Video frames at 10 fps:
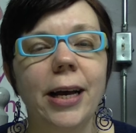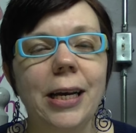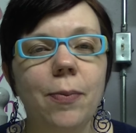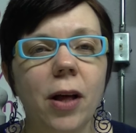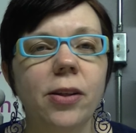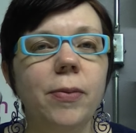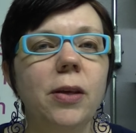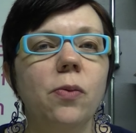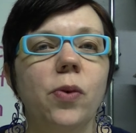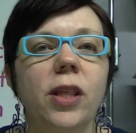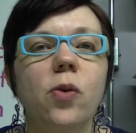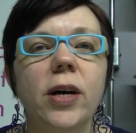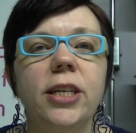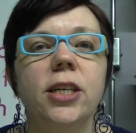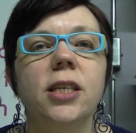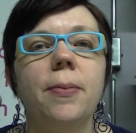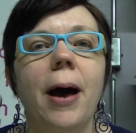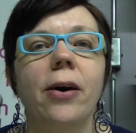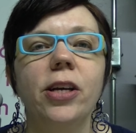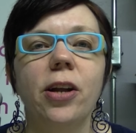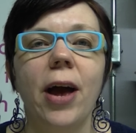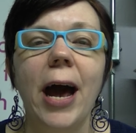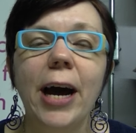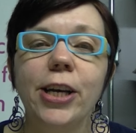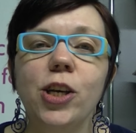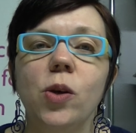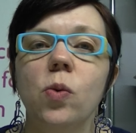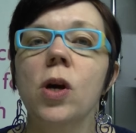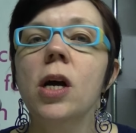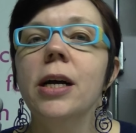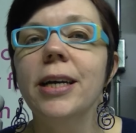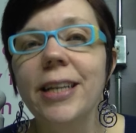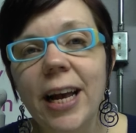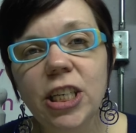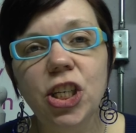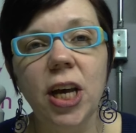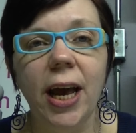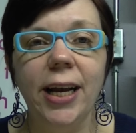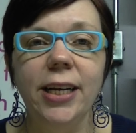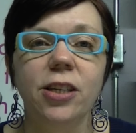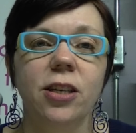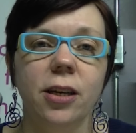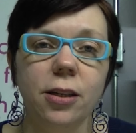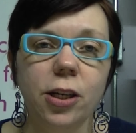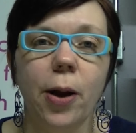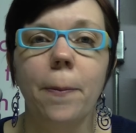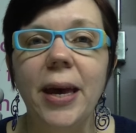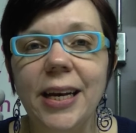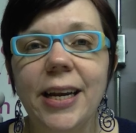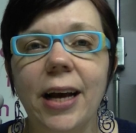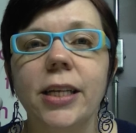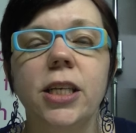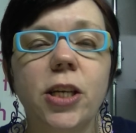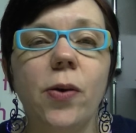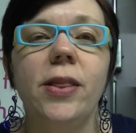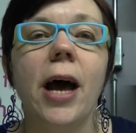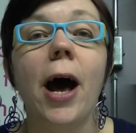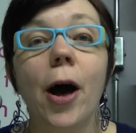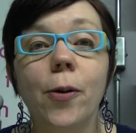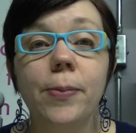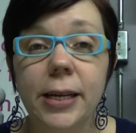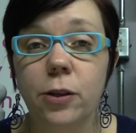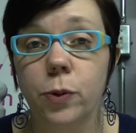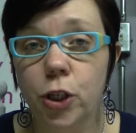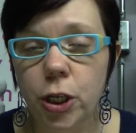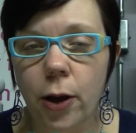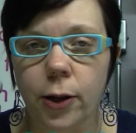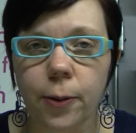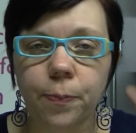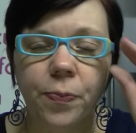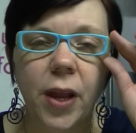emailing me with questions about, you know, how do you connect chain to, you know, make a necklace. So I hope this will show you.